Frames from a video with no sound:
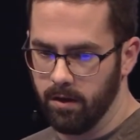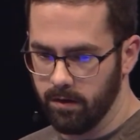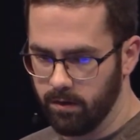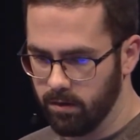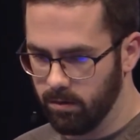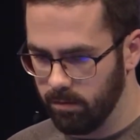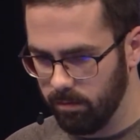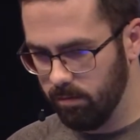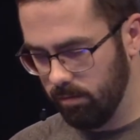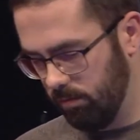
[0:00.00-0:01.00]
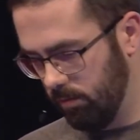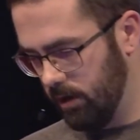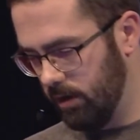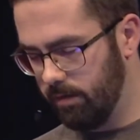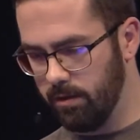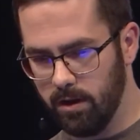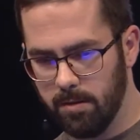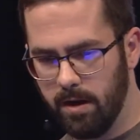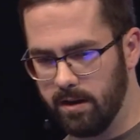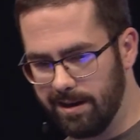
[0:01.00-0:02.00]
So if you think
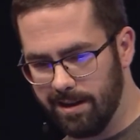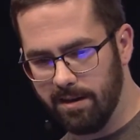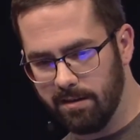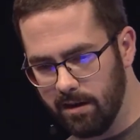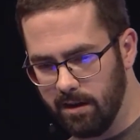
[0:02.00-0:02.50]
about it, client-side